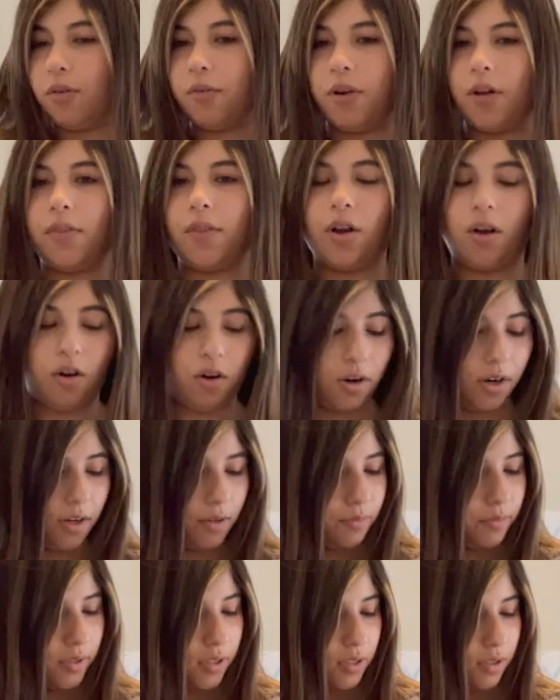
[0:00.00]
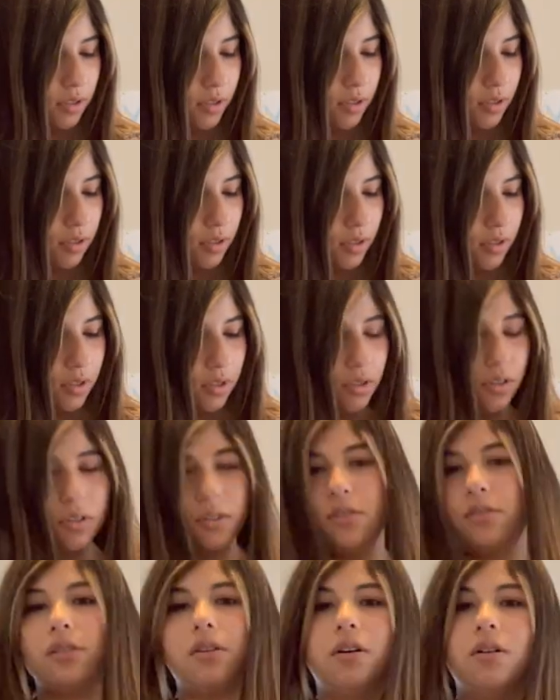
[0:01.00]
around the arms,
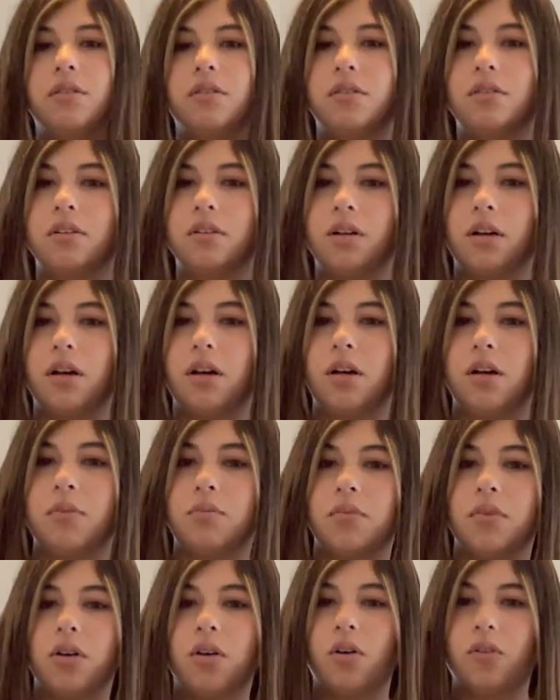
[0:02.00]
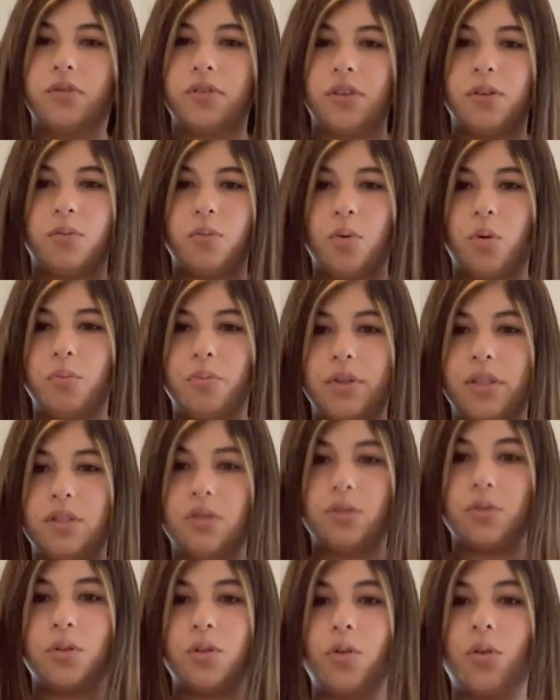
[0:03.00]
so um, hopefully it won't be
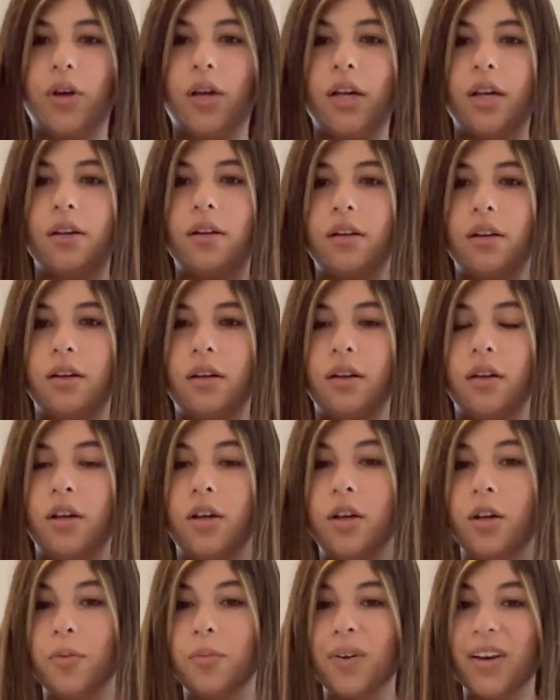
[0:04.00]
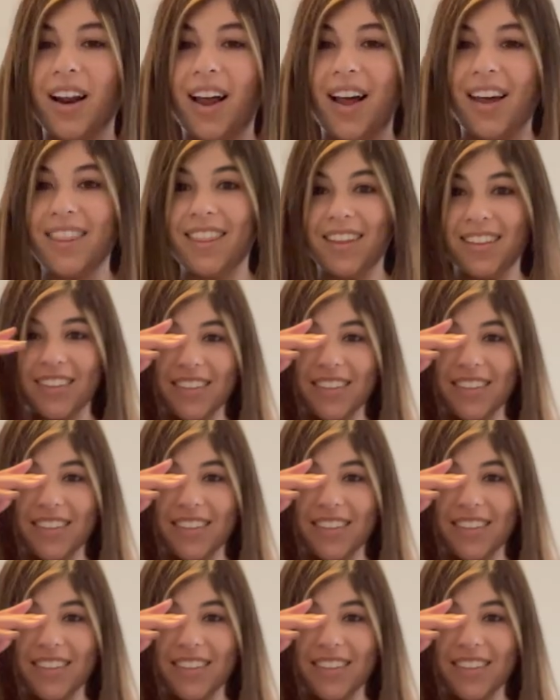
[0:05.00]
too annoying. But I think